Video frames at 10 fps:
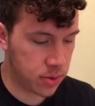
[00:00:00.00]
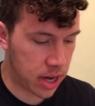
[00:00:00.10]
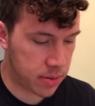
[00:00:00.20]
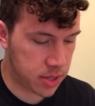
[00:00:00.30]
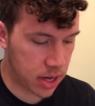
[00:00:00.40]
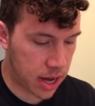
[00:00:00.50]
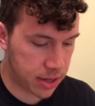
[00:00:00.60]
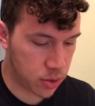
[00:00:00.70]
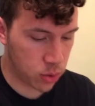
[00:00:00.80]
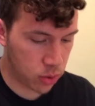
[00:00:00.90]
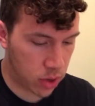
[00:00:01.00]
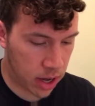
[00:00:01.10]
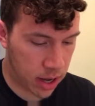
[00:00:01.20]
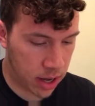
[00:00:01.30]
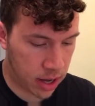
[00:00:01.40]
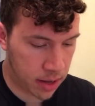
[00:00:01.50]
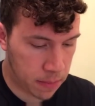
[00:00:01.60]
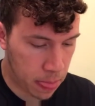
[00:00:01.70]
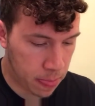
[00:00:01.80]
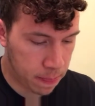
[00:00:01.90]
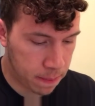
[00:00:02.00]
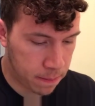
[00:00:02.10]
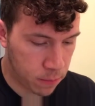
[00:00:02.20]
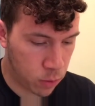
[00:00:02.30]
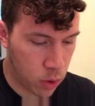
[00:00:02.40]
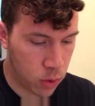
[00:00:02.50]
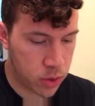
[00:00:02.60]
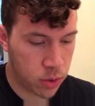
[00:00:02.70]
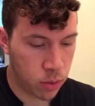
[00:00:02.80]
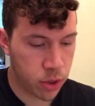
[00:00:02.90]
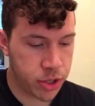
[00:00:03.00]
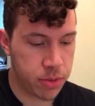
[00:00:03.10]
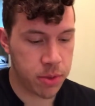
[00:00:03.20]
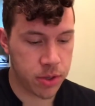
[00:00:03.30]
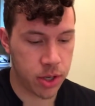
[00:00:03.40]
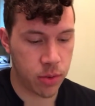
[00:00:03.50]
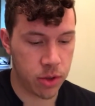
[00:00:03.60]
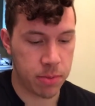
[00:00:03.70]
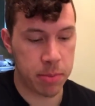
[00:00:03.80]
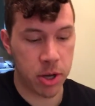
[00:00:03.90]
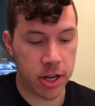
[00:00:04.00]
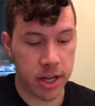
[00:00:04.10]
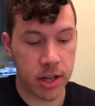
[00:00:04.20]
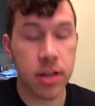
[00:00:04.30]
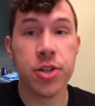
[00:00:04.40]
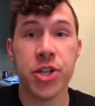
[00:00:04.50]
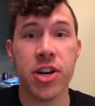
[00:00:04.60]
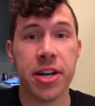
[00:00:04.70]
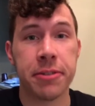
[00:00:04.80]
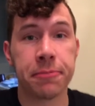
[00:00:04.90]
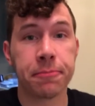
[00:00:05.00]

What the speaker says: when I was in high school, I wrote worship music with my buddy, Sean.